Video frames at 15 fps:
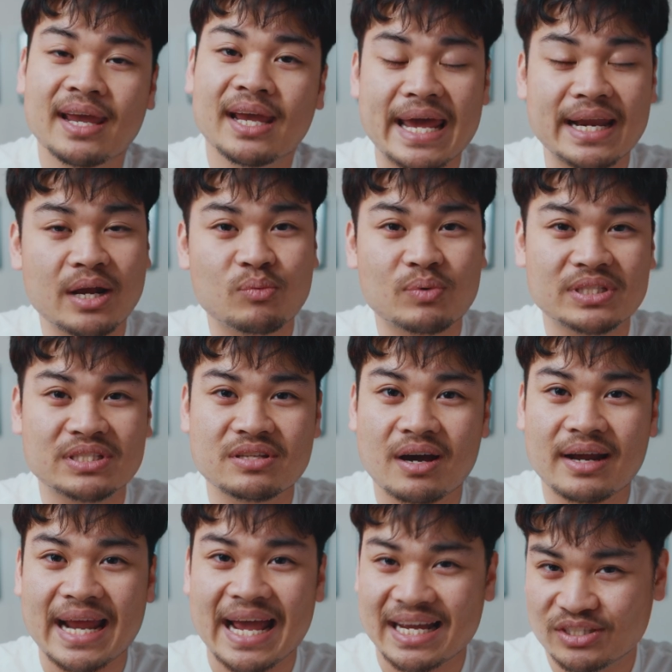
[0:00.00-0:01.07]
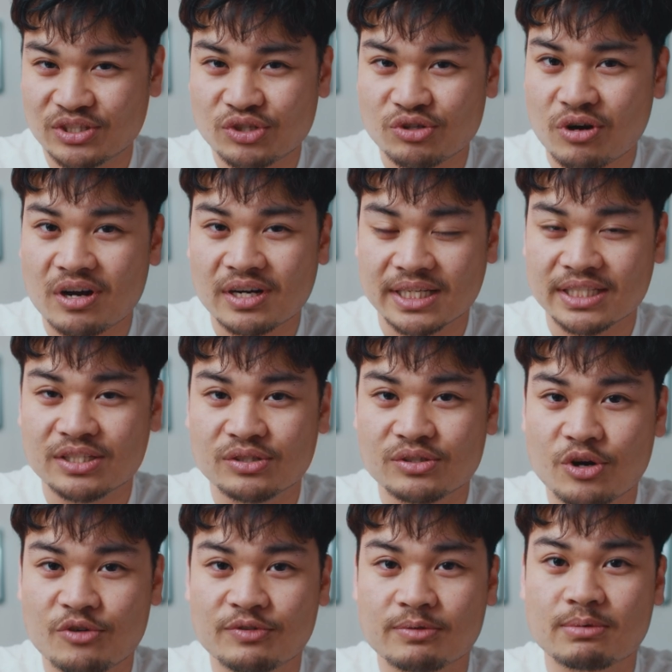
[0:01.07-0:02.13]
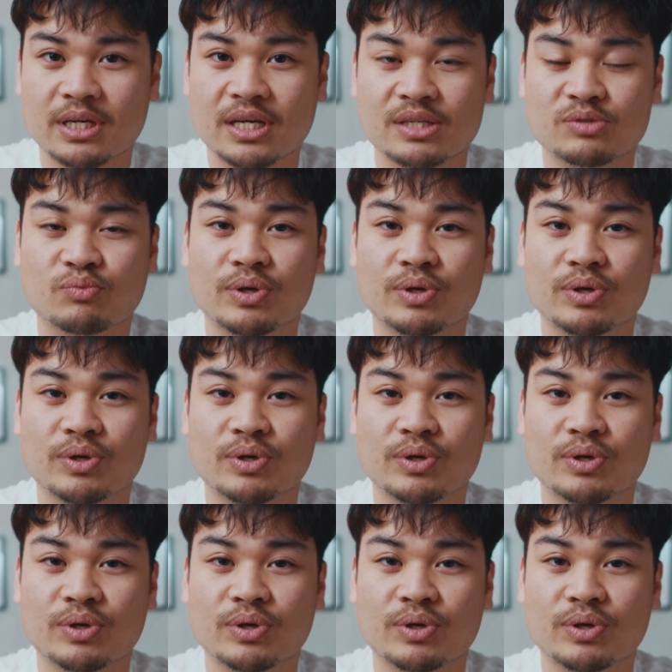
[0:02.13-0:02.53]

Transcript: NL was not as strong into Doffy because